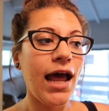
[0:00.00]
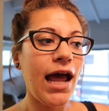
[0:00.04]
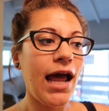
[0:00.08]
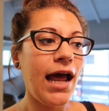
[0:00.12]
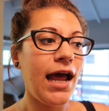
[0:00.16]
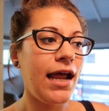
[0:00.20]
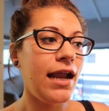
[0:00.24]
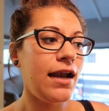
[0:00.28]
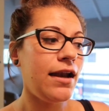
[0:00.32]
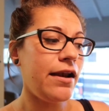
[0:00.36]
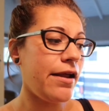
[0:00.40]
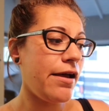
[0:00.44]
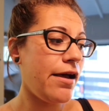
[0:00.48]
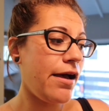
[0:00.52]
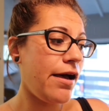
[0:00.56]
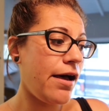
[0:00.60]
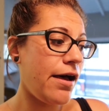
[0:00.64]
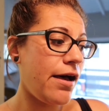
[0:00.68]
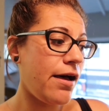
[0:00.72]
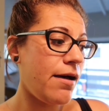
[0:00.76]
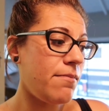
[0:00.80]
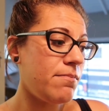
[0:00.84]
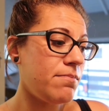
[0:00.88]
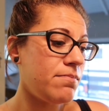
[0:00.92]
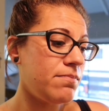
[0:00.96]

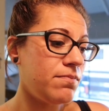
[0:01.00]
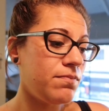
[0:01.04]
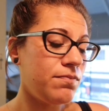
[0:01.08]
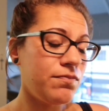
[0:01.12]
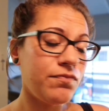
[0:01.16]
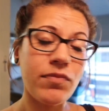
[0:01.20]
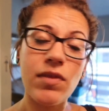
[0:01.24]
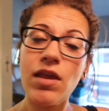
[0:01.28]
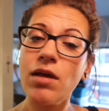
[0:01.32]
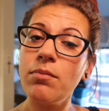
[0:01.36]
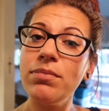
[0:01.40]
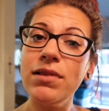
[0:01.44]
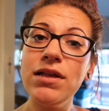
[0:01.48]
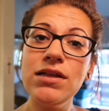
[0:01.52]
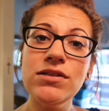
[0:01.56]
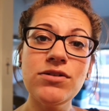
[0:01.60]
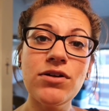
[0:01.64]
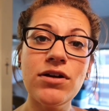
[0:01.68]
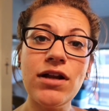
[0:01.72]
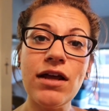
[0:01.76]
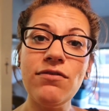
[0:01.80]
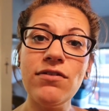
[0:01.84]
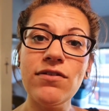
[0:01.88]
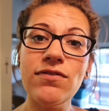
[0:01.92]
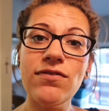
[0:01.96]
And please
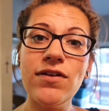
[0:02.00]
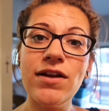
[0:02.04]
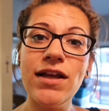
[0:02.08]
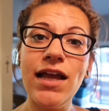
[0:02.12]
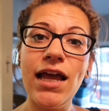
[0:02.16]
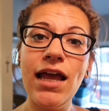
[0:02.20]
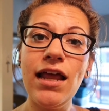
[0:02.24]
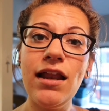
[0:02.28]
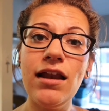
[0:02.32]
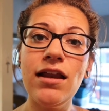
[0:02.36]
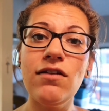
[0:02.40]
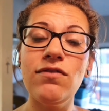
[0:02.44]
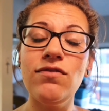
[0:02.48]
don't ever forget,